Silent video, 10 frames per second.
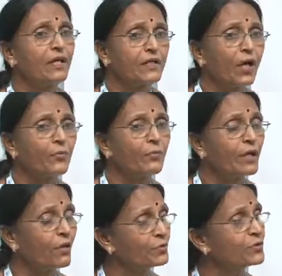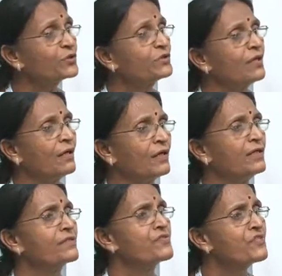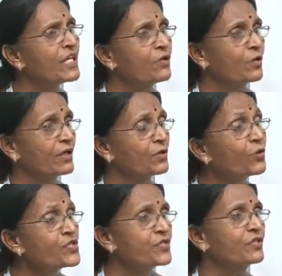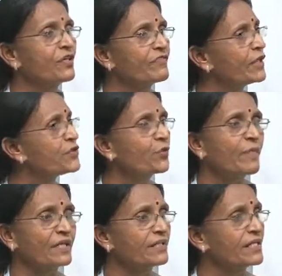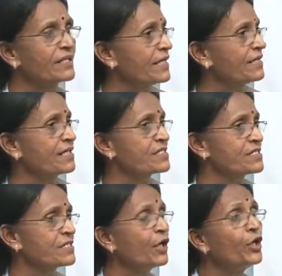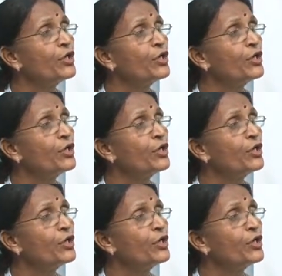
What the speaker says: now almost in a sea or an ocean of electromagnetic radiations.